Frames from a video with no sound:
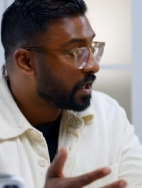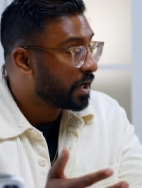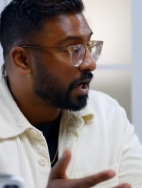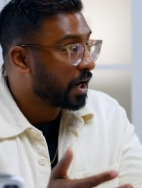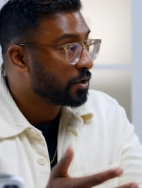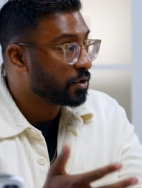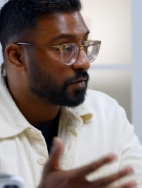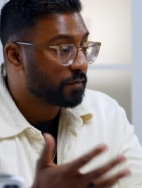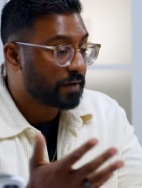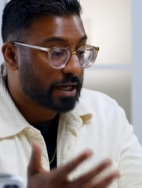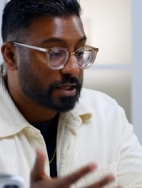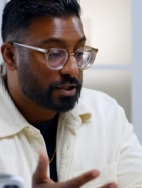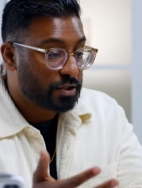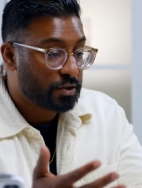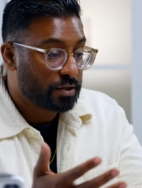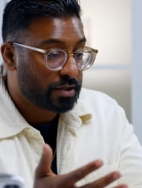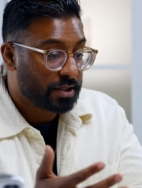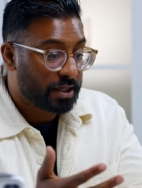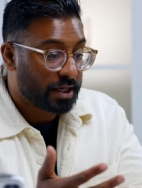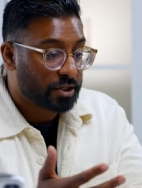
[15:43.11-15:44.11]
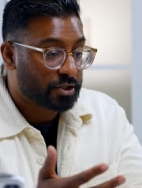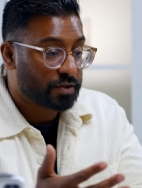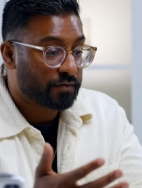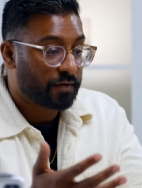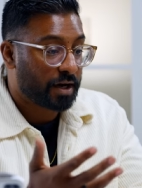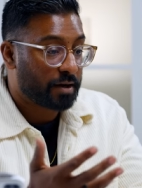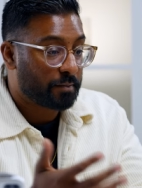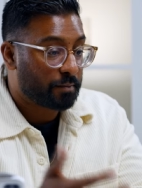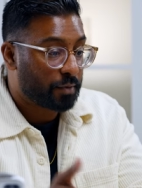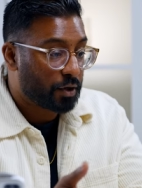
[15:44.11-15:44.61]
Yeah. And you've got two things. You've
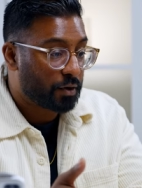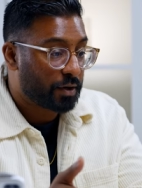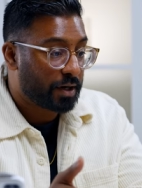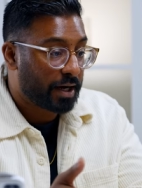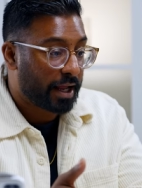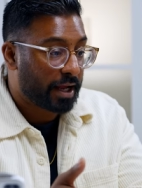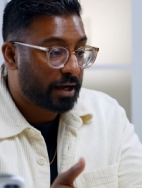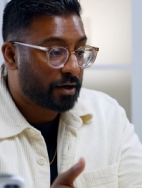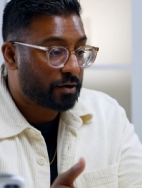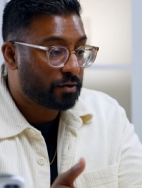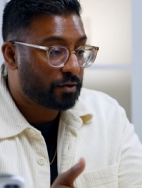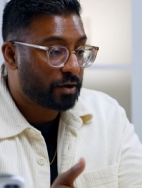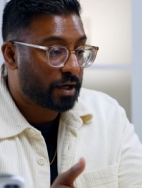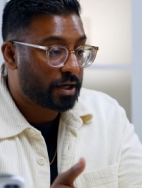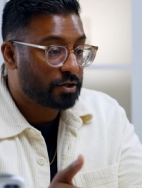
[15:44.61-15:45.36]
got a broken ankle,